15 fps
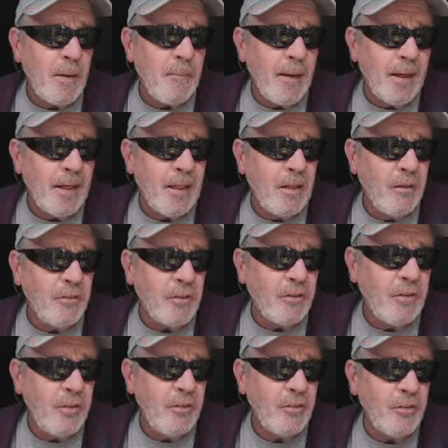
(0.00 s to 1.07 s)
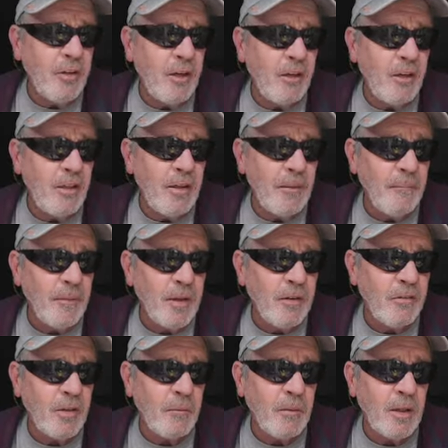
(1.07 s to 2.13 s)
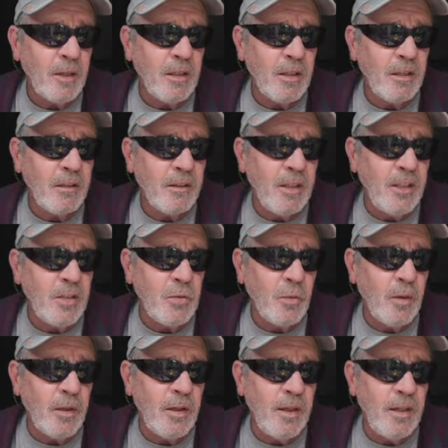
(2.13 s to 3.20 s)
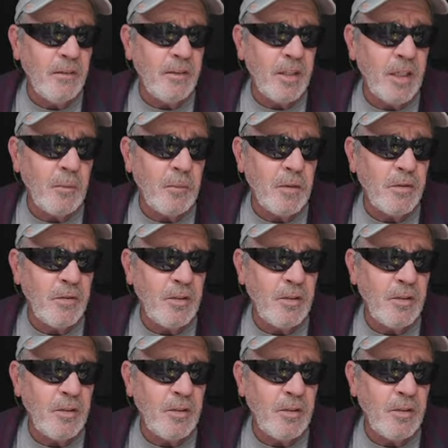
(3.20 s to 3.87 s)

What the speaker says: by making those a 2-star. So I'm going to click on each one and hit the number